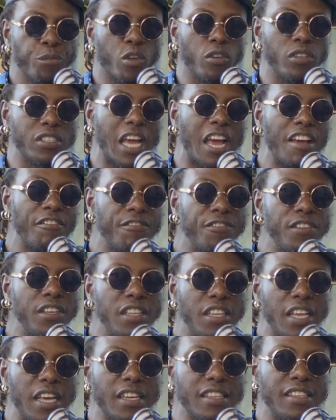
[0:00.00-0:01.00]
because I
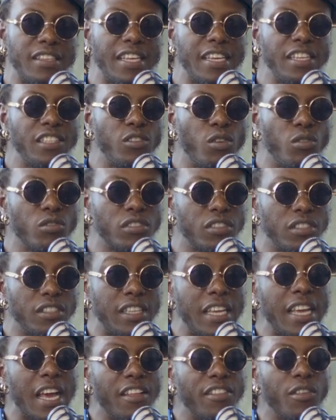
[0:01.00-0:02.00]
feel like they don't,
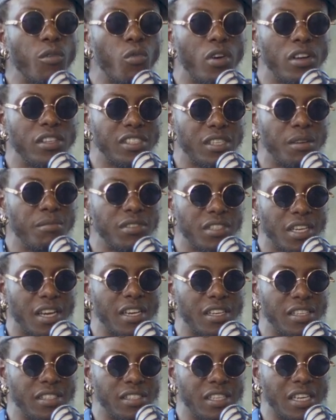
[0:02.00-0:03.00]
they are the ones I'm
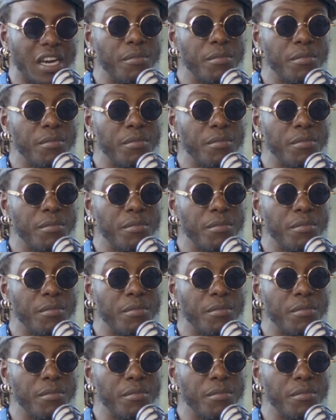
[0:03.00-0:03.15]
targeting.